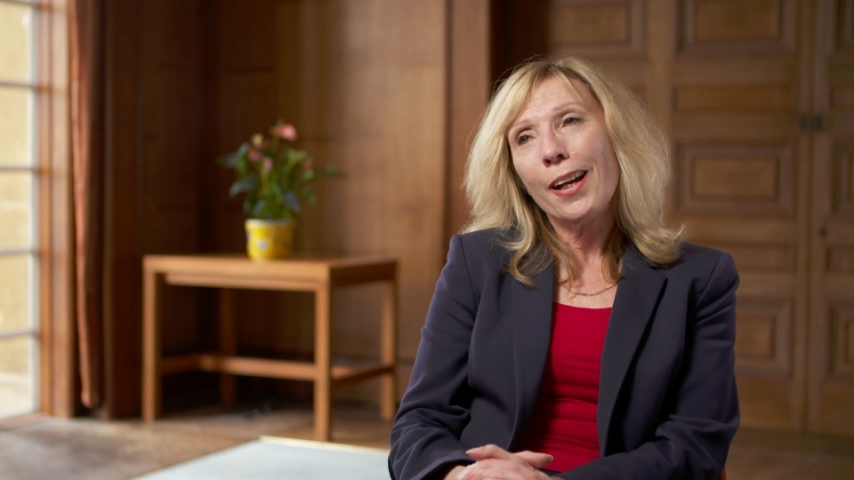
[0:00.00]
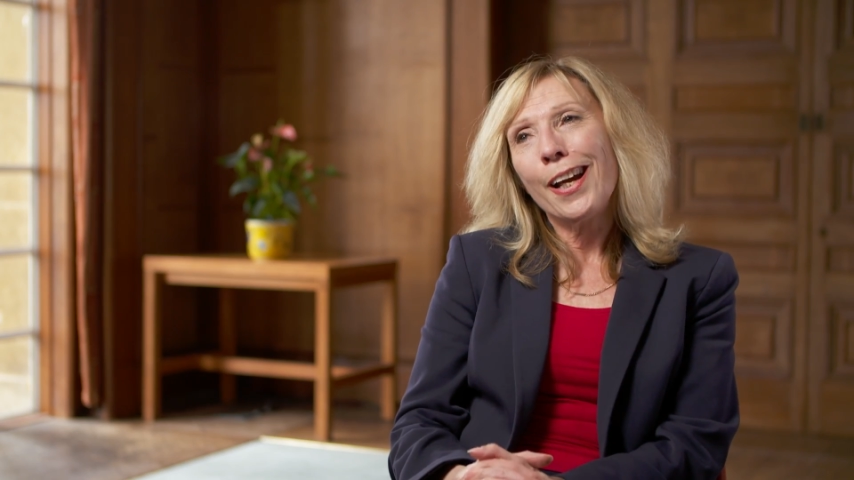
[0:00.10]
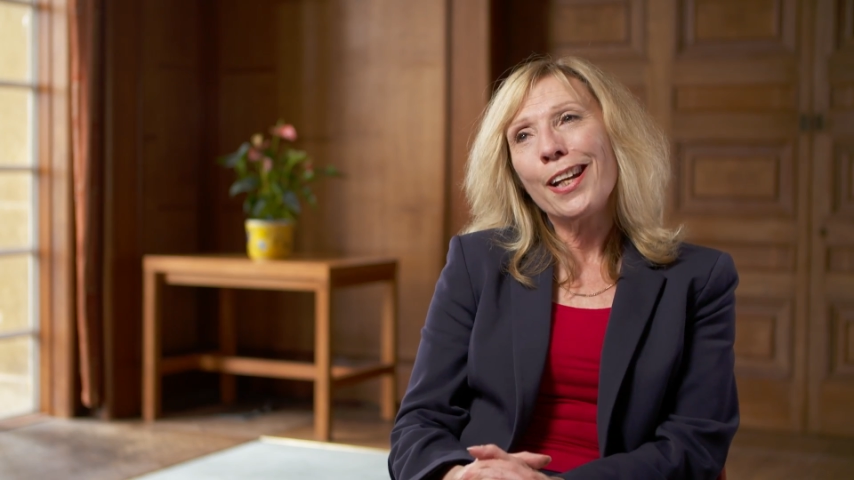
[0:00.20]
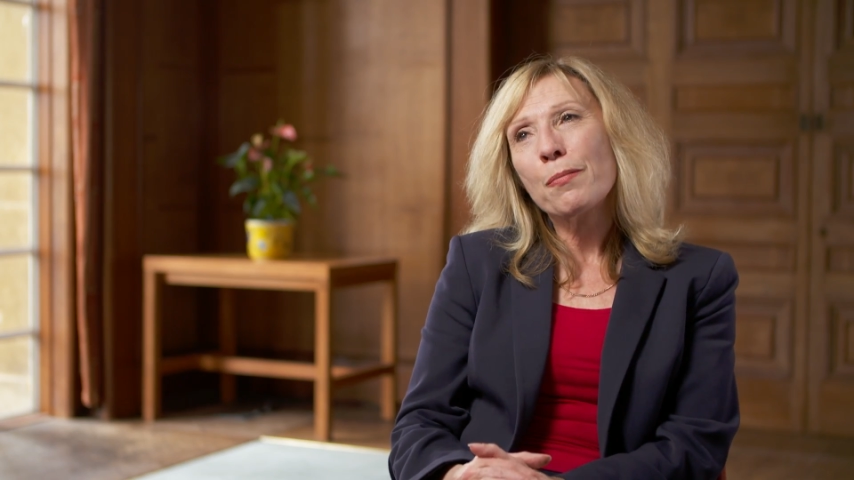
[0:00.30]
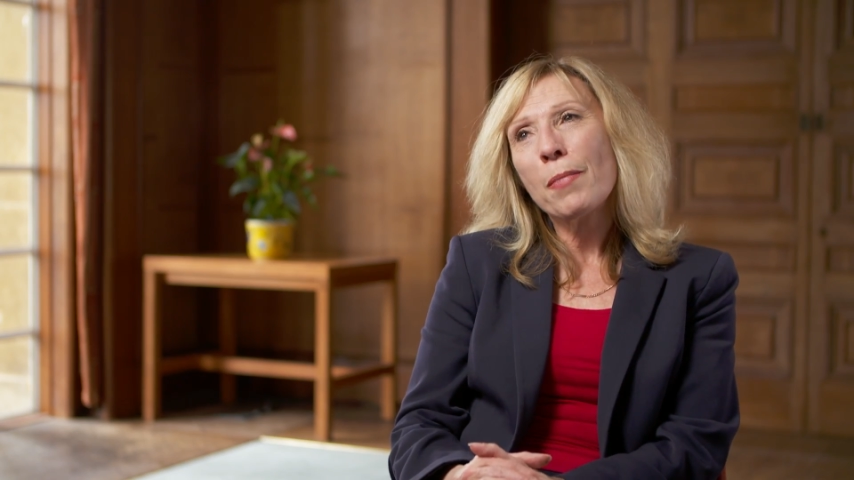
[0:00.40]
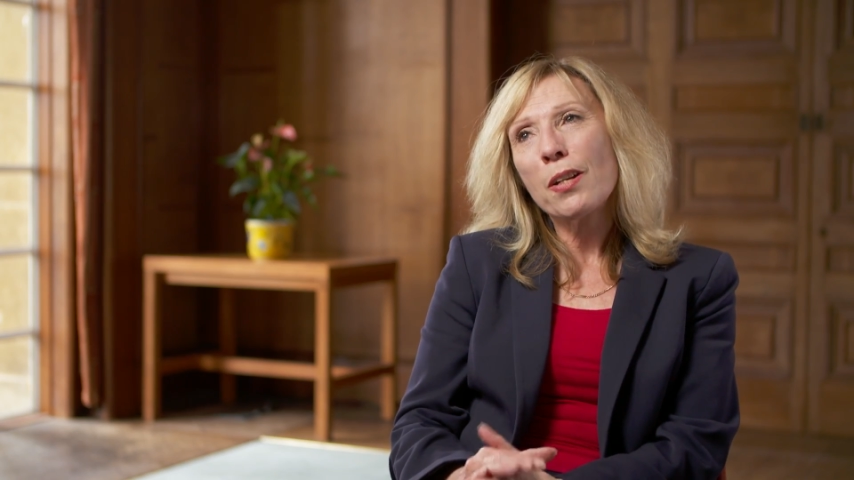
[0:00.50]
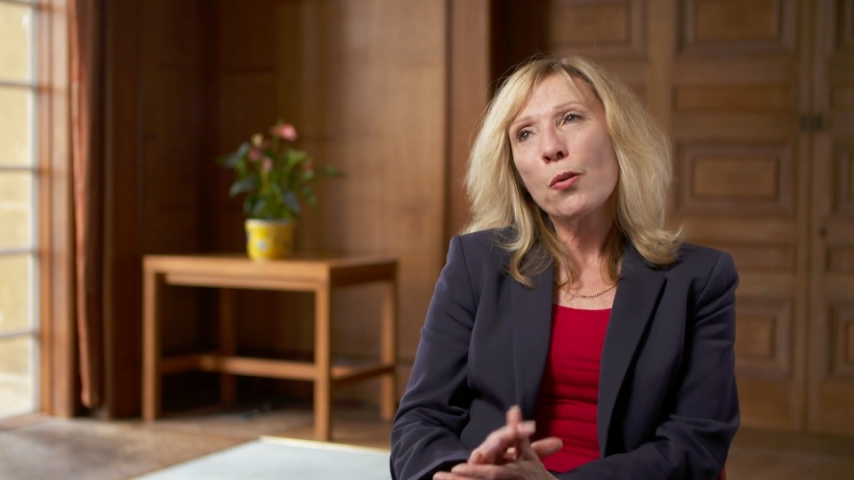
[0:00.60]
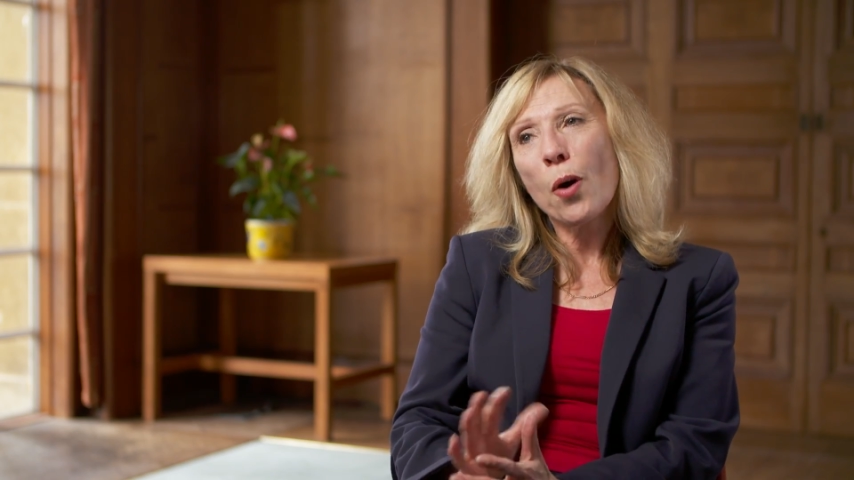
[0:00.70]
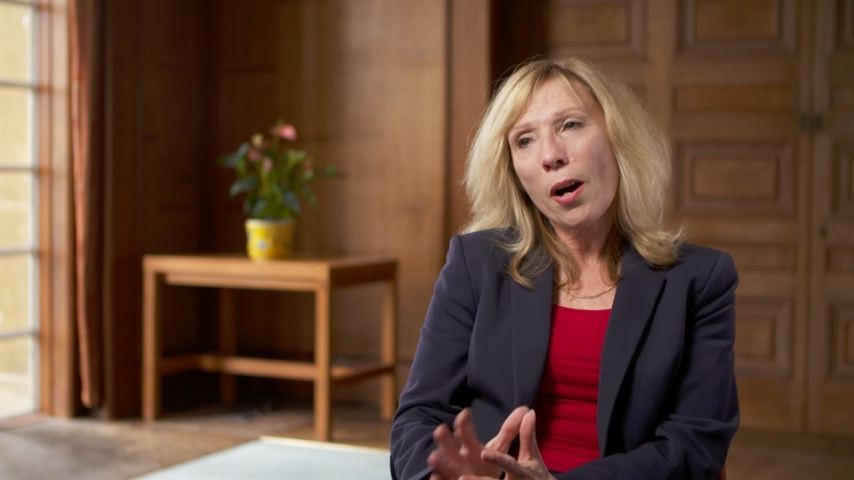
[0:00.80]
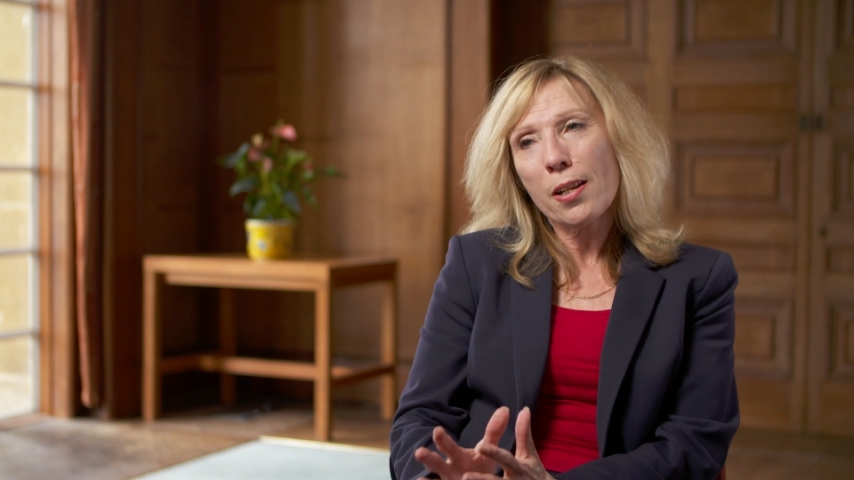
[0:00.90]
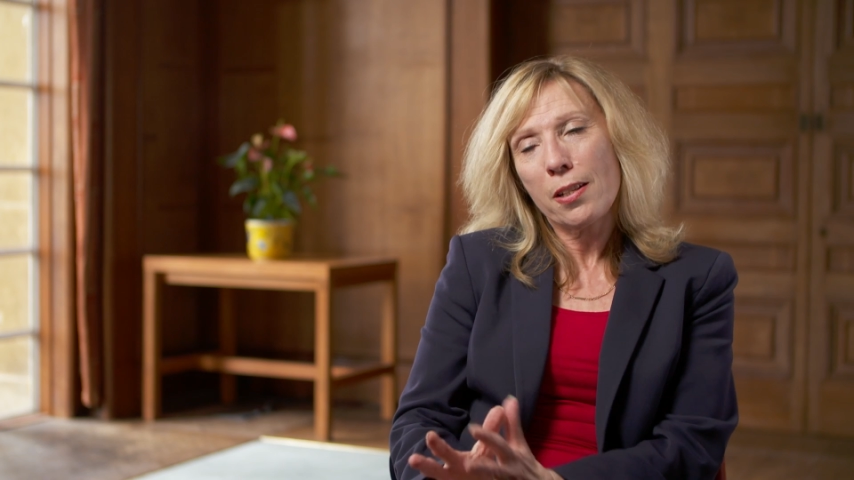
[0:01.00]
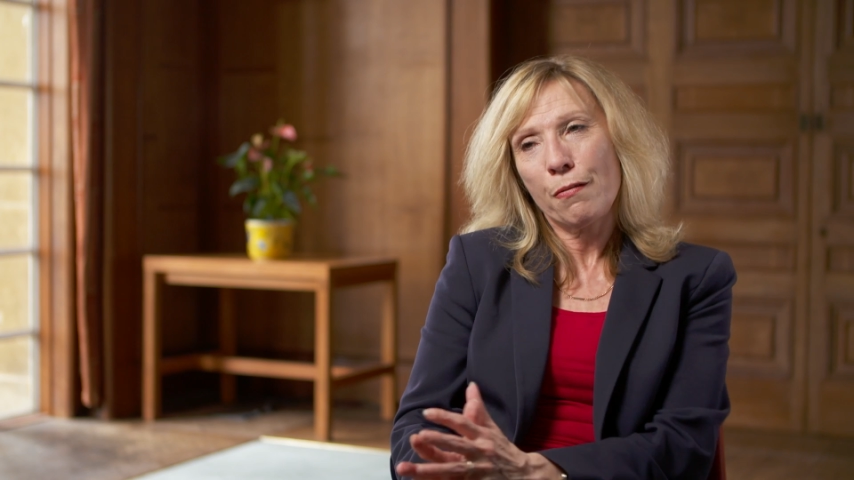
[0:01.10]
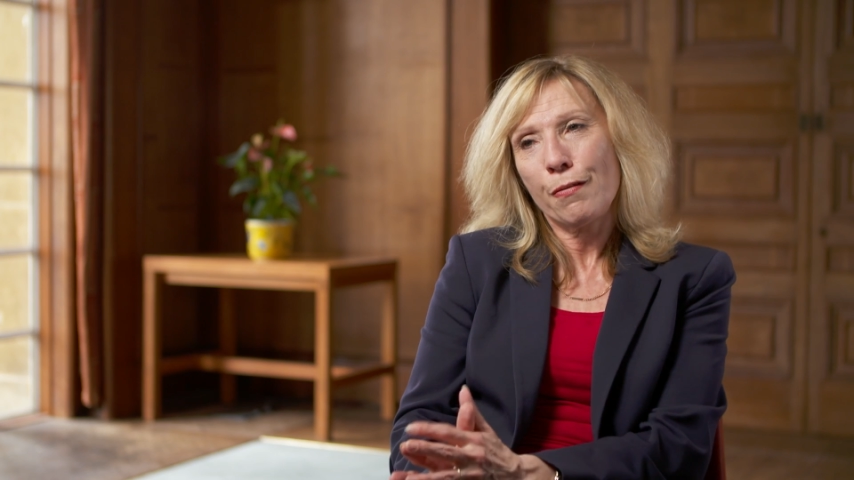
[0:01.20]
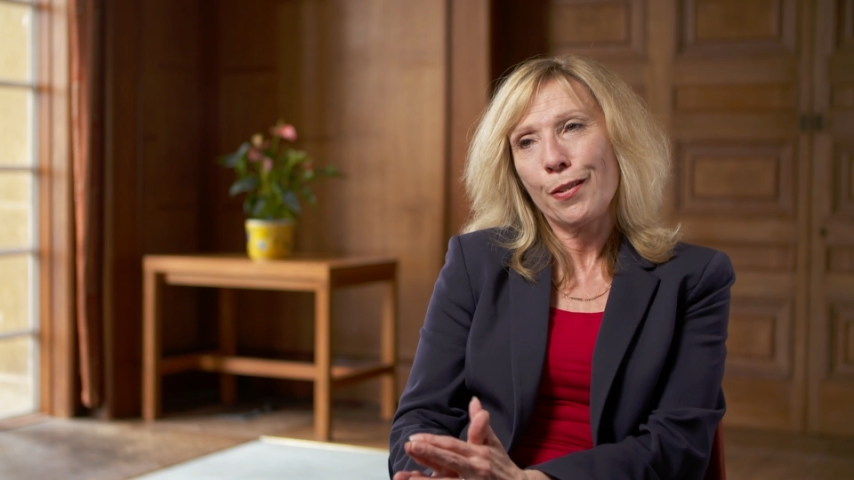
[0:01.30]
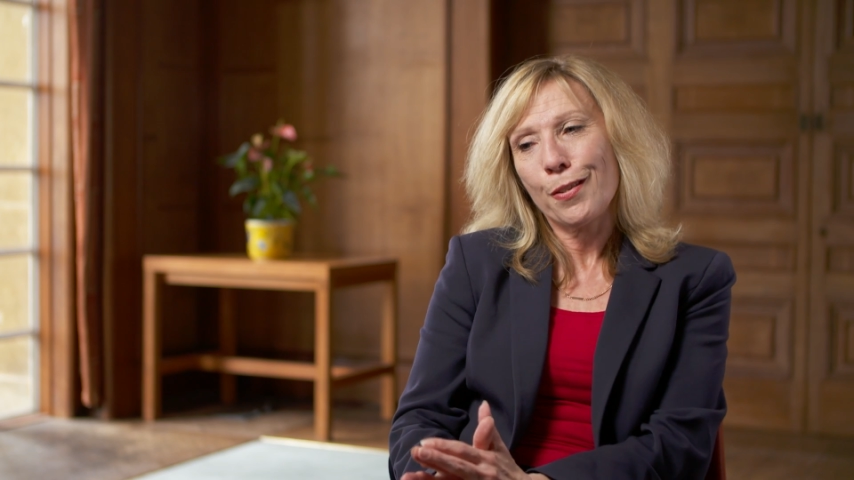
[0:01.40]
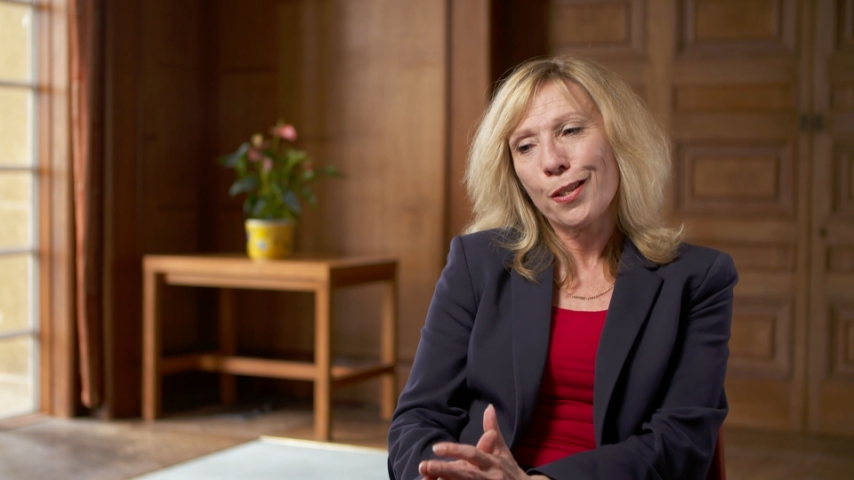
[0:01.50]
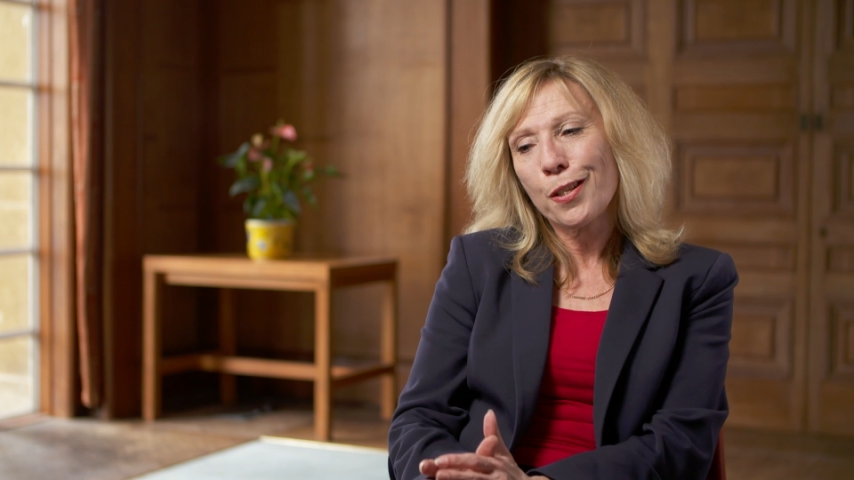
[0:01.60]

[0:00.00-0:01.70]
It's made quite a difference